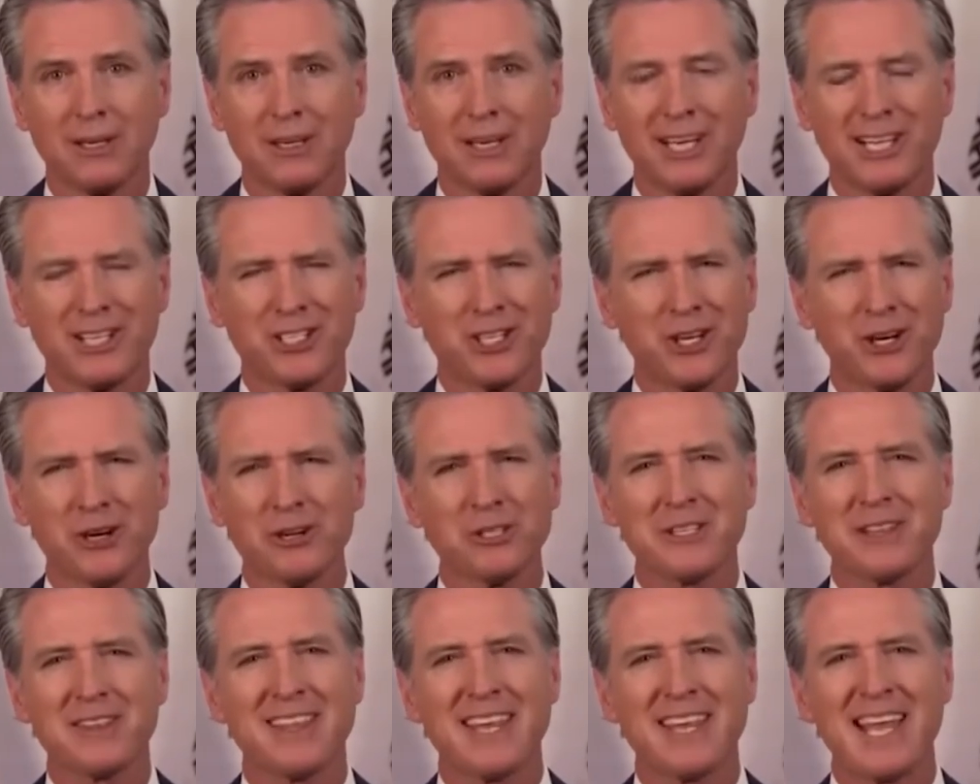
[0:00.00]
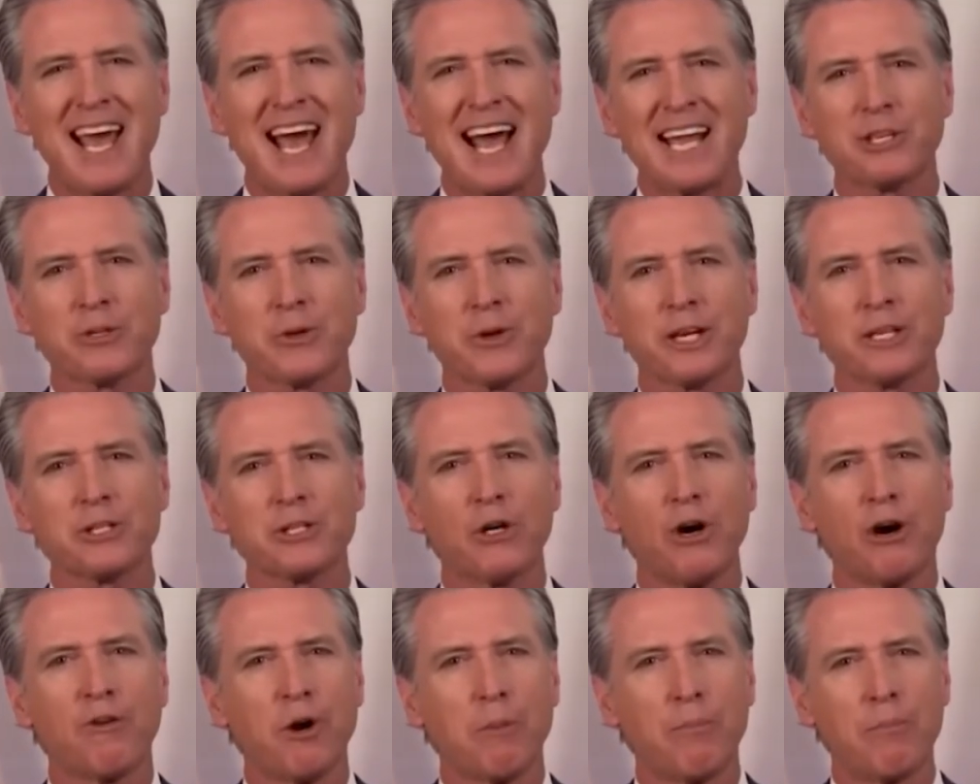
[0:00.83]
He chose theatrics
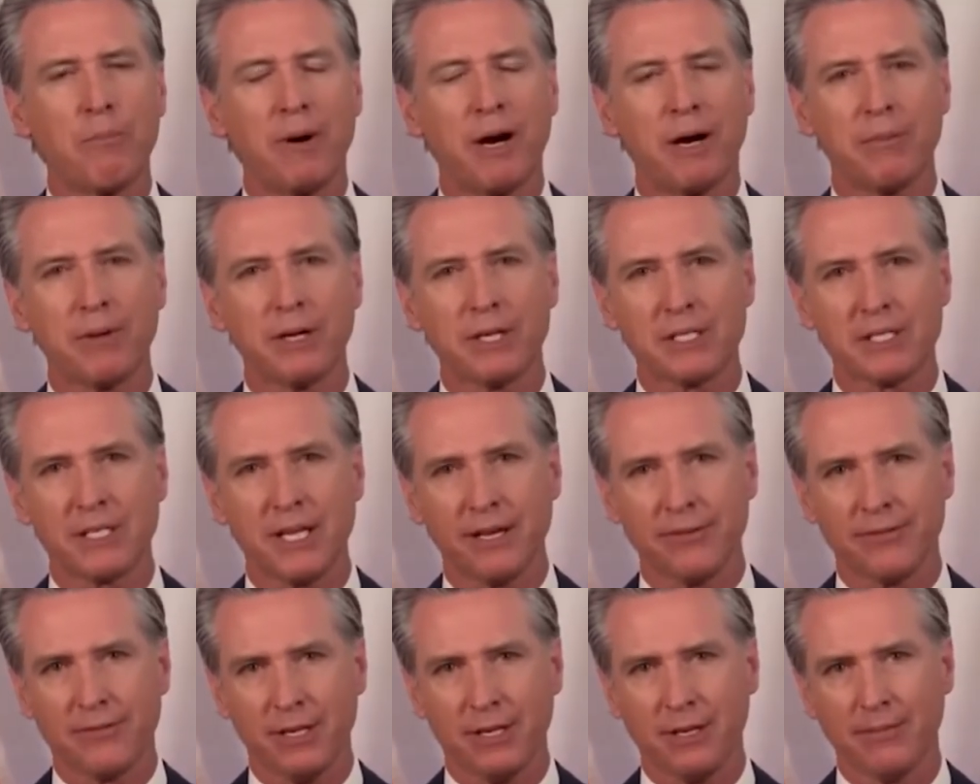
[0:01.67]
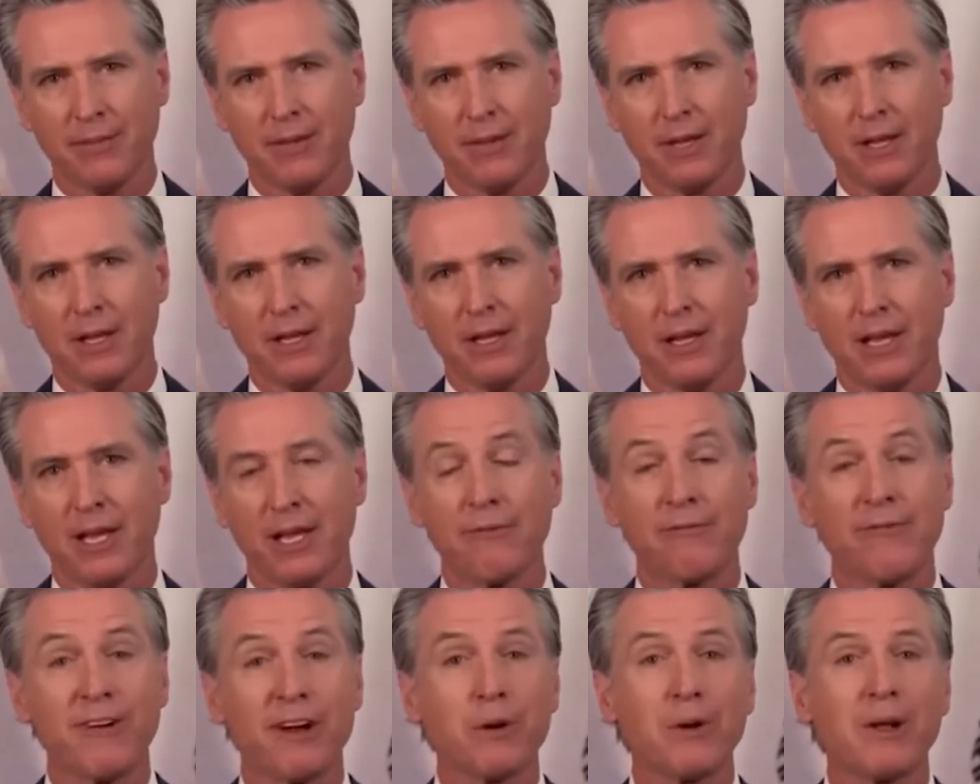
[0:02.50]
over public safety. He
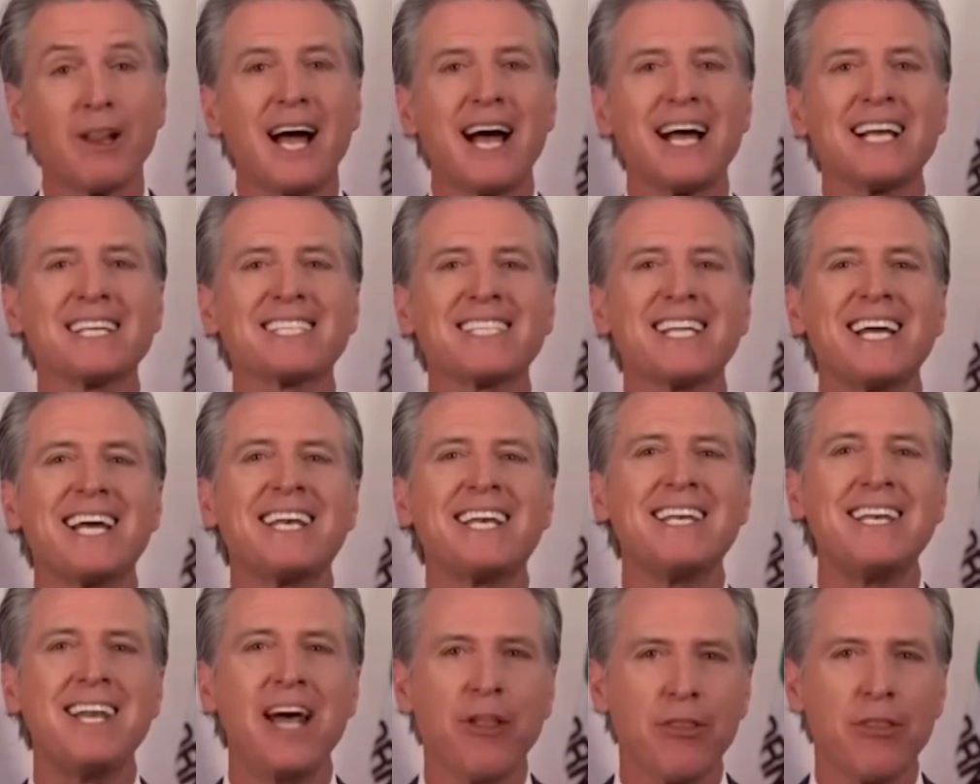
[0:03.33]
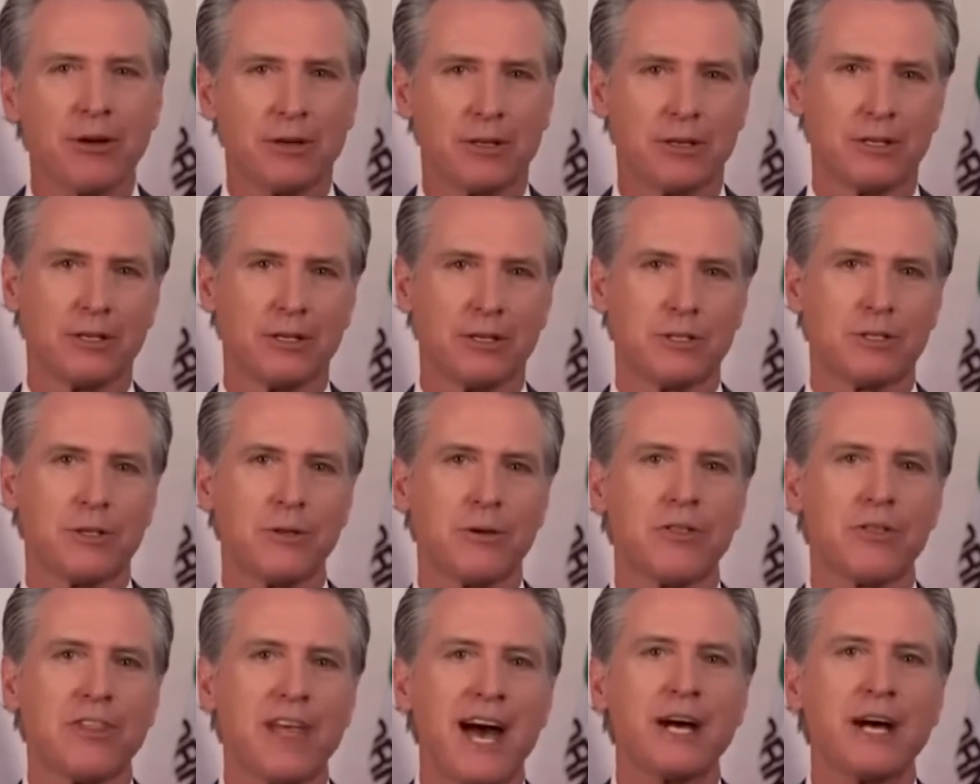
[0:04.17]
federalized another
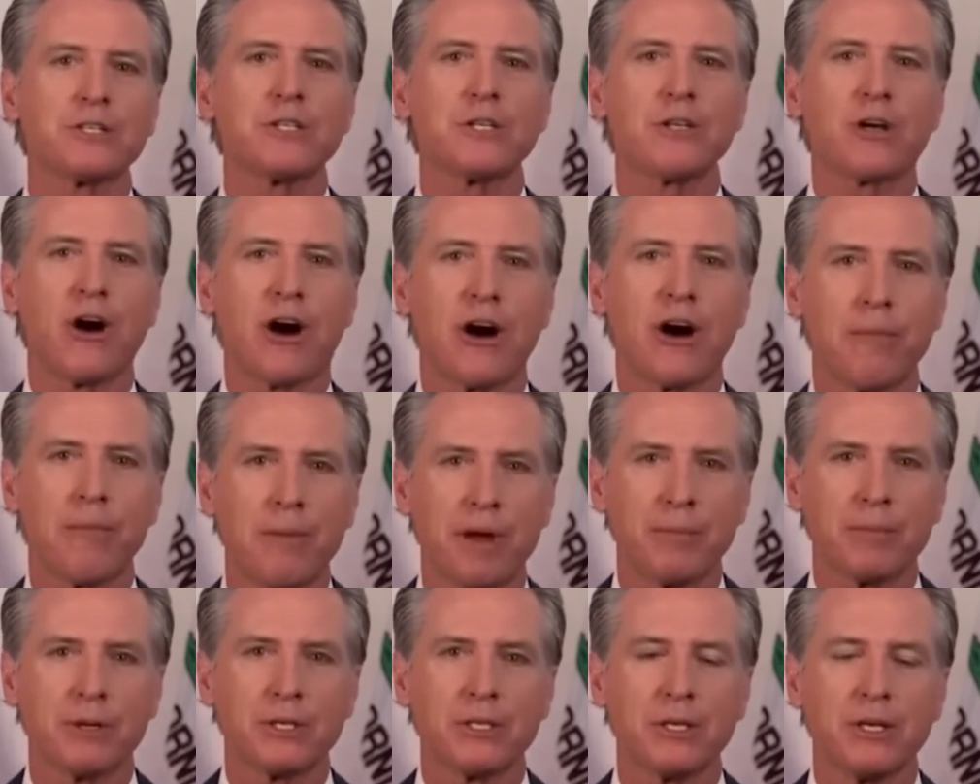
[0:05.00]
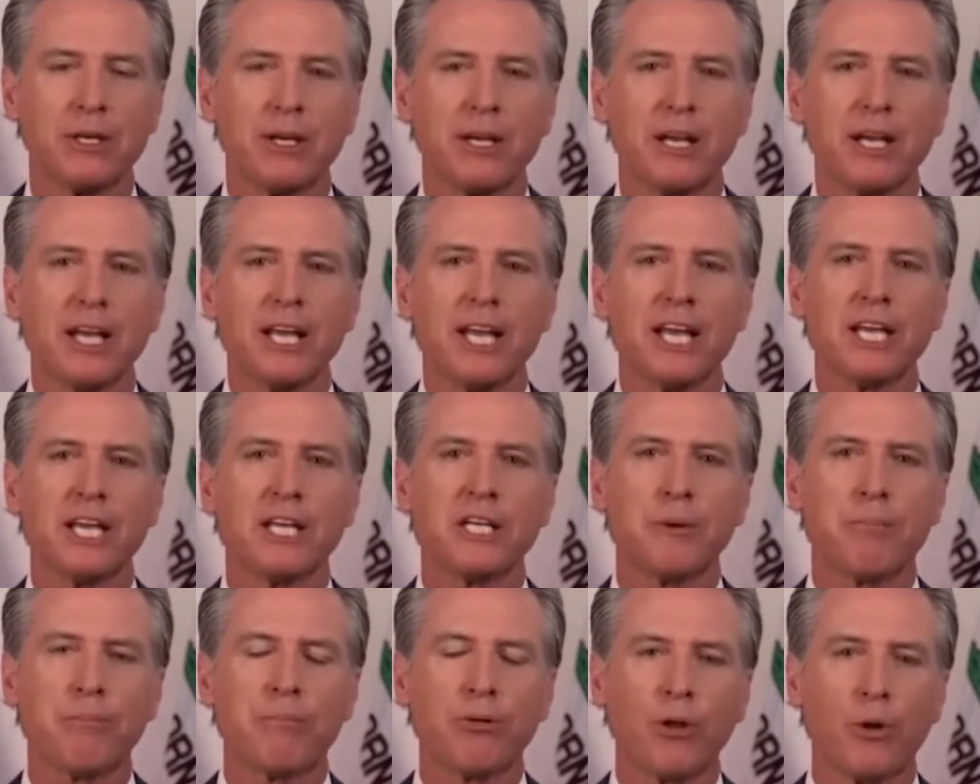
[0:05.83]
2,000 Guard members. He
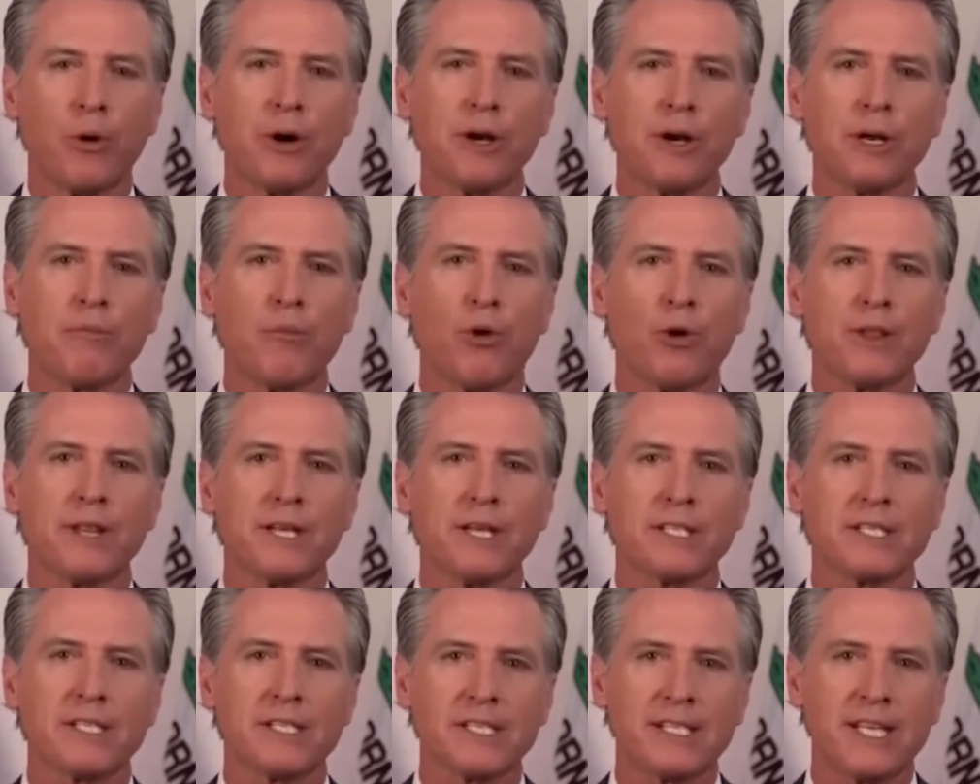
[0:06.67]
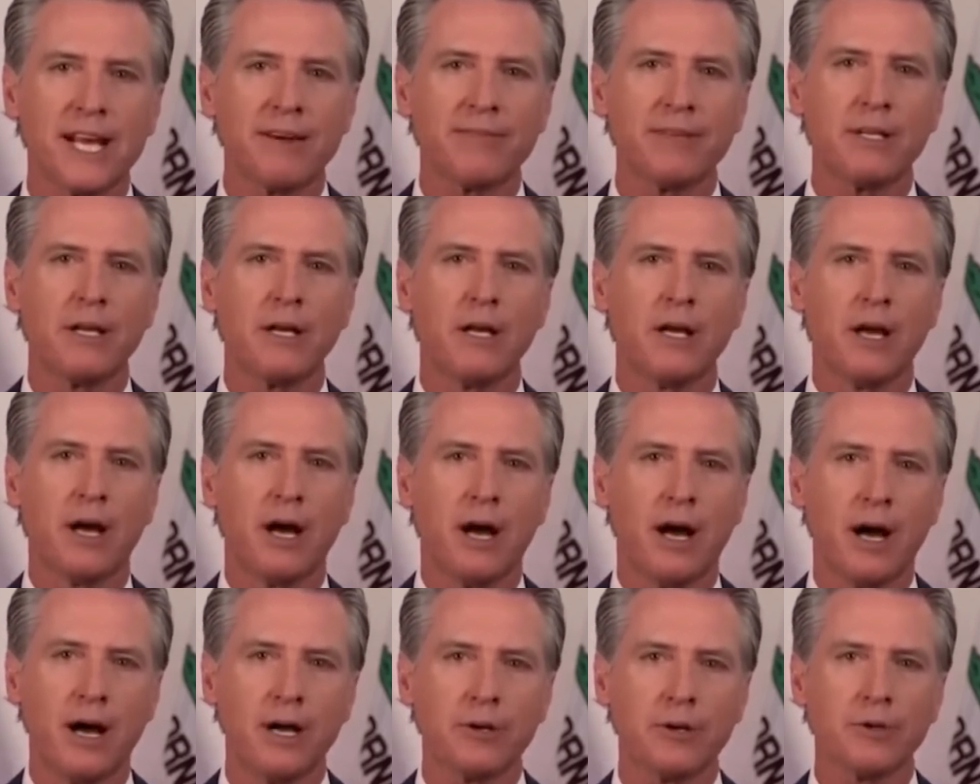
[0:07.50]
deployed more than
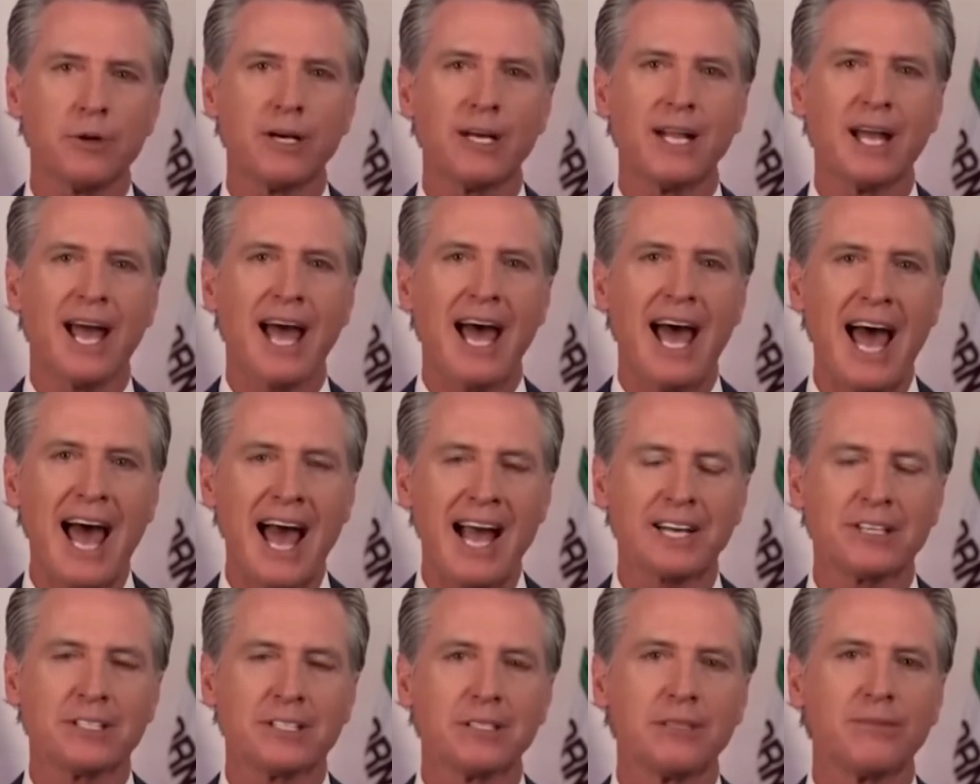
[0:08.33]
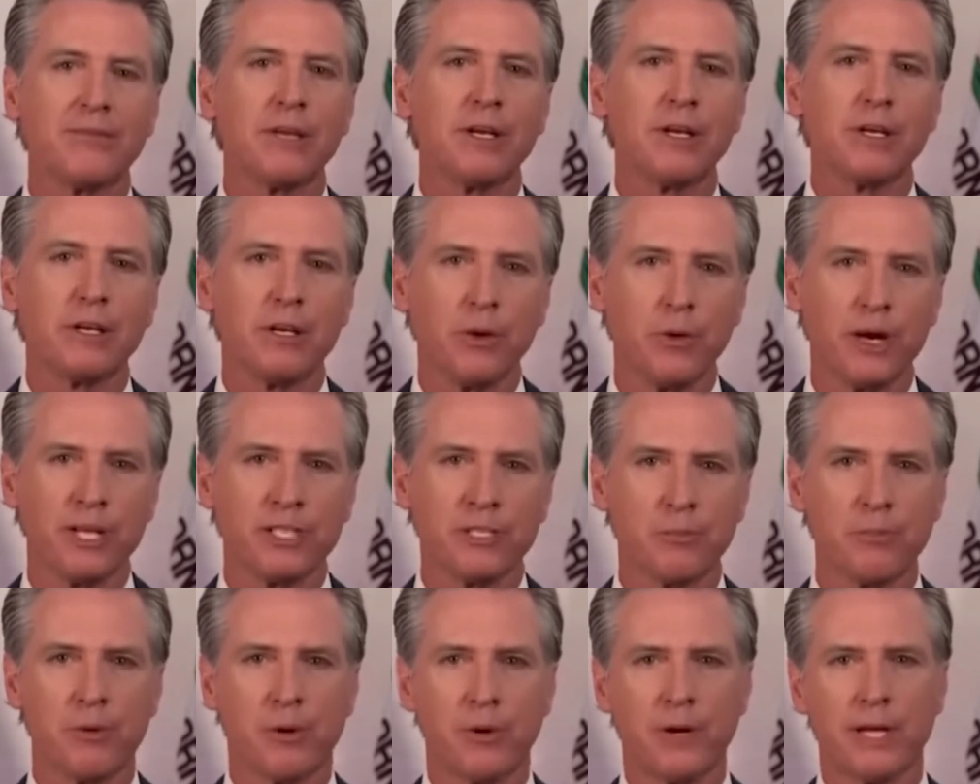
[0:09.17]
700 active
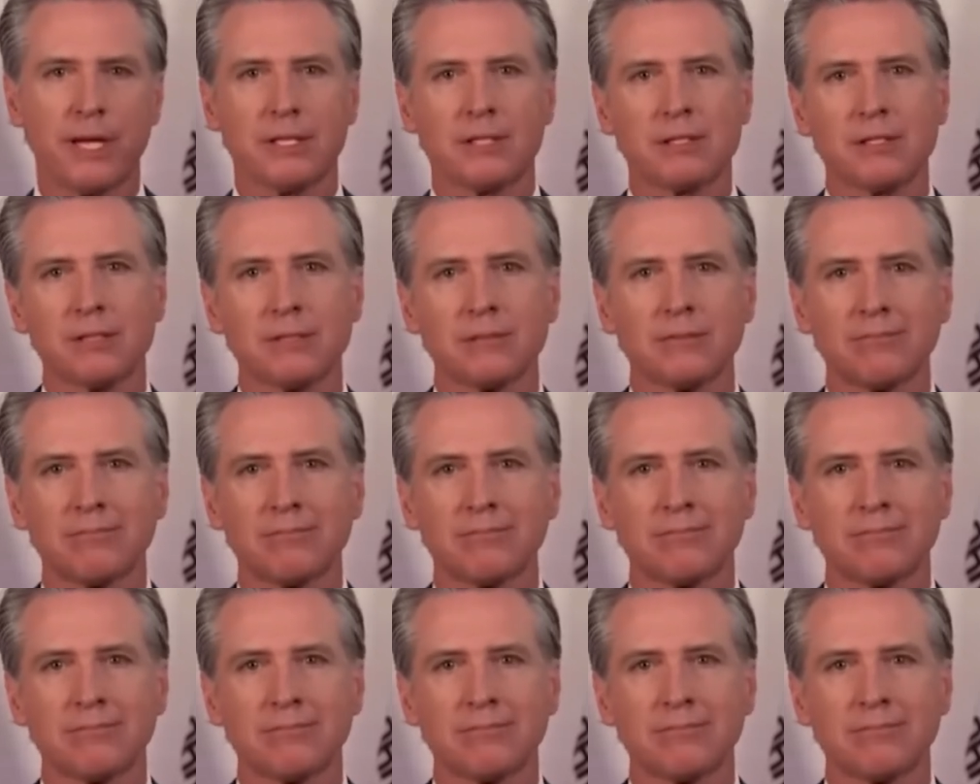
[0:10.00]
U.S. Marines.